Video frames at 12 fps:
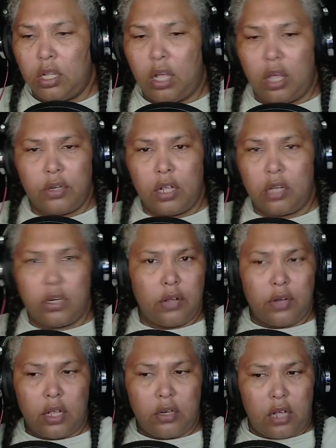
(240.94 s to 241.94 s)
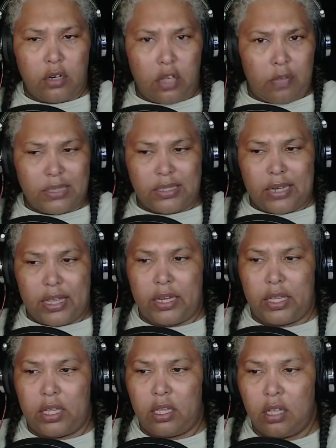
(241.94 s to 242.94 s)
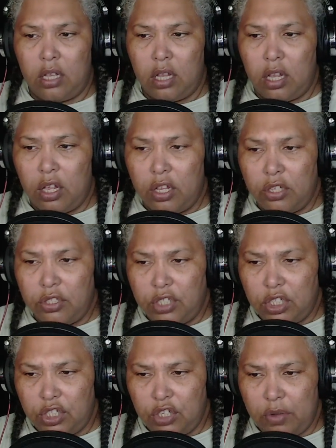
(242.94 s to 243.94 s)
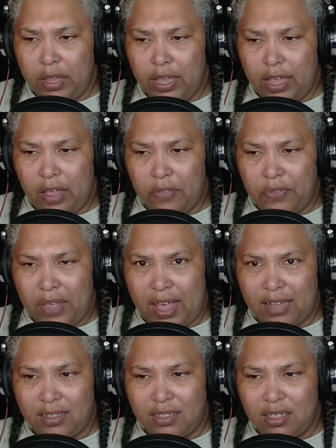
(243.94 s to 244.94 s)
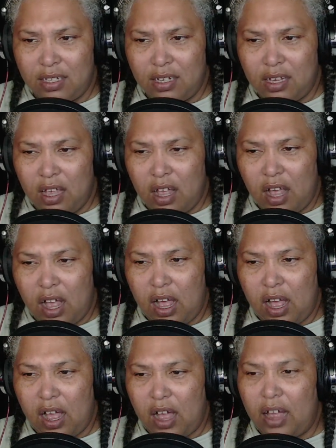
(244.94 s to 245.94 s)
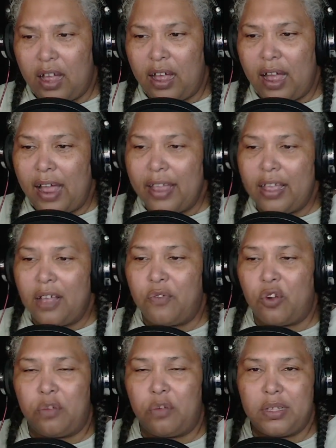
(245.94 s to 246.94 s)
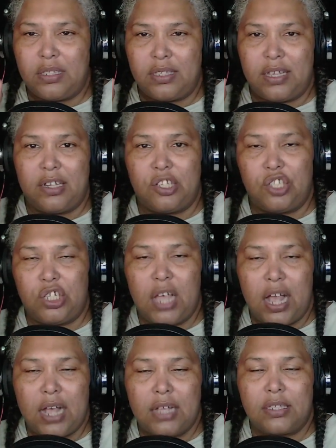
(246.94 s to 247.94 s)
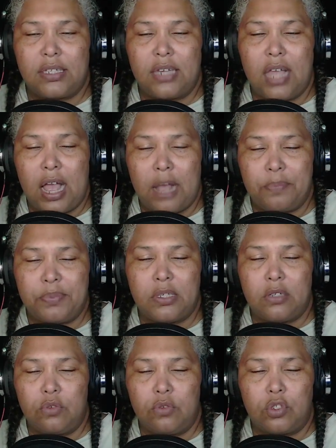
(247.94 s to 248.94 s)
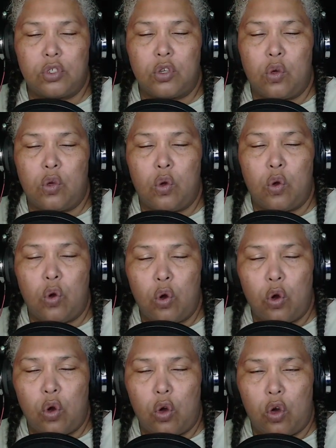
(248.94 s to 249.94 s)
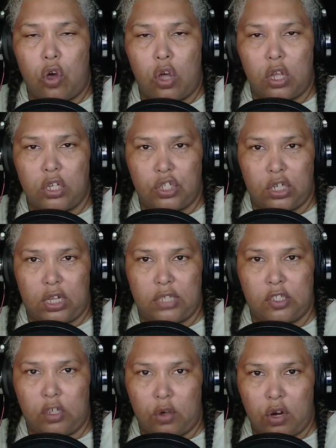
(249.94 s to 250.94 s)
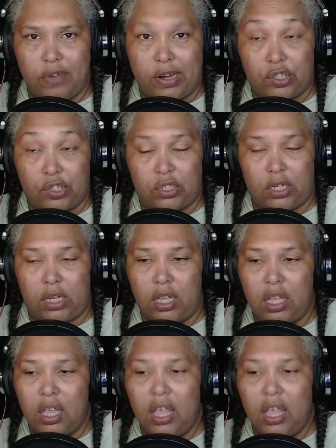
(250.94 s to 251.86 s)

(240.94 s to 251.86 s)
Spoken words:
Oh no no no no no, Miss Lady! Did you hear that? I have always said that she has an absolute gorgeous lower register.